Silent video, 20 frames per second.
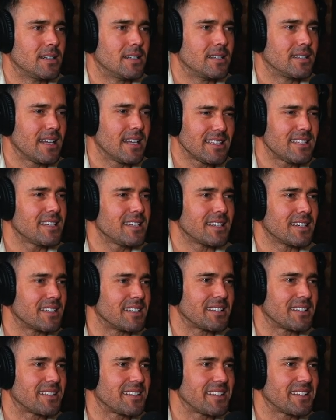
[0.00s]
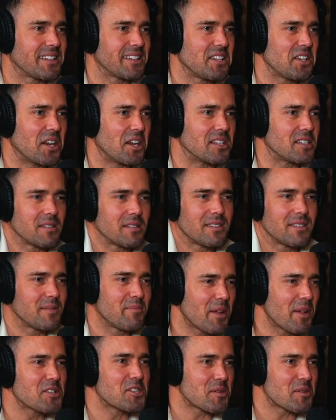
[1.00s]
that's a, you know, it's a
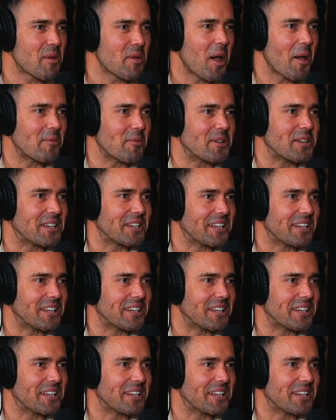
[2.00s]
punchy apartment.